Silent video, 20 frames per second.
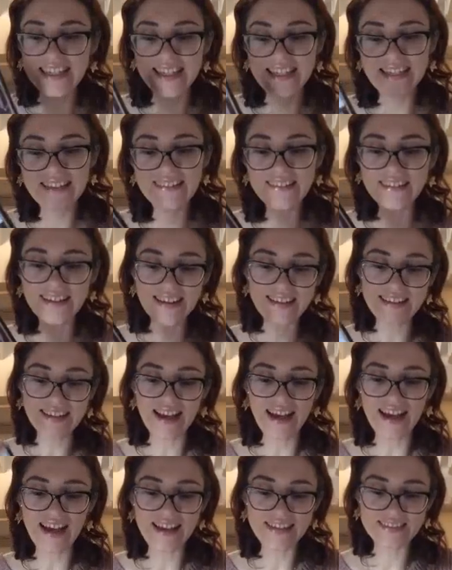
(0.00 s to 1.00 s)
You're
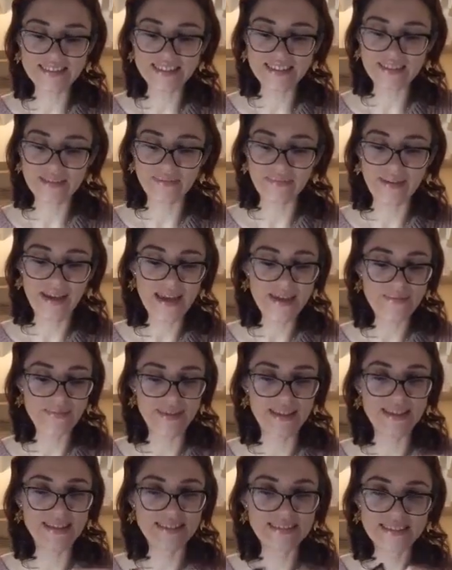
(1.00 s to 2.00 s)
gonna have this
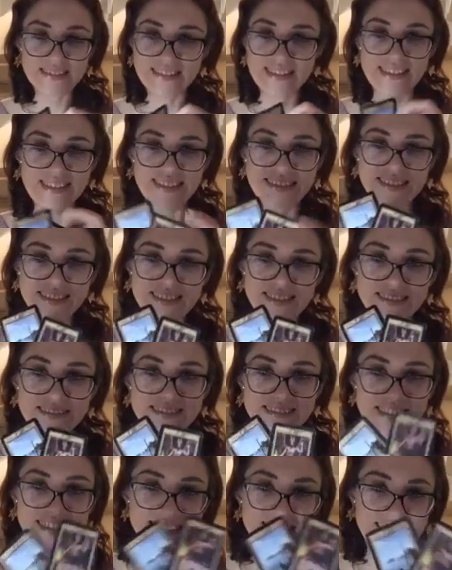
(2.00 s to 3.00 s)
baby
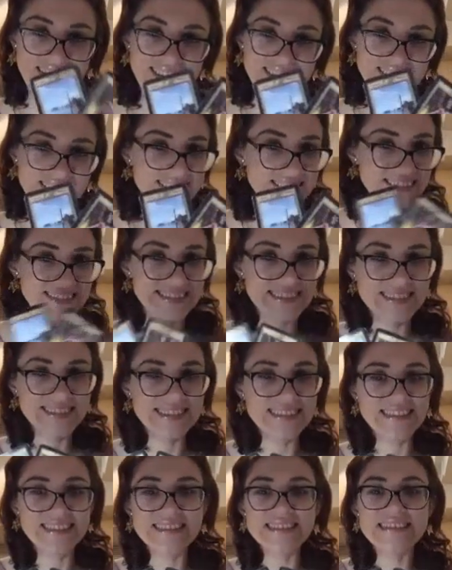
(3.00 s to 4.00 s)
sooner.
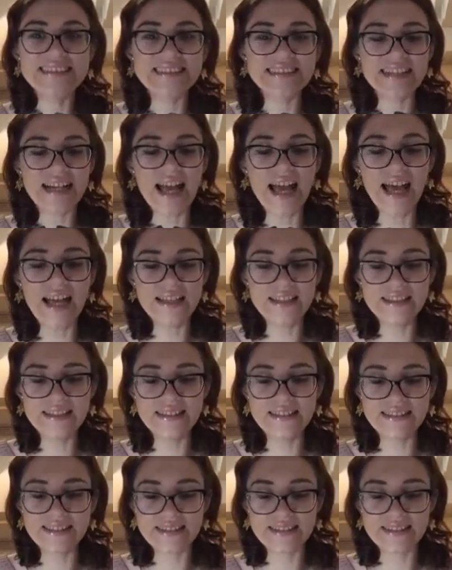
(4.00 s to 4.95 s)
And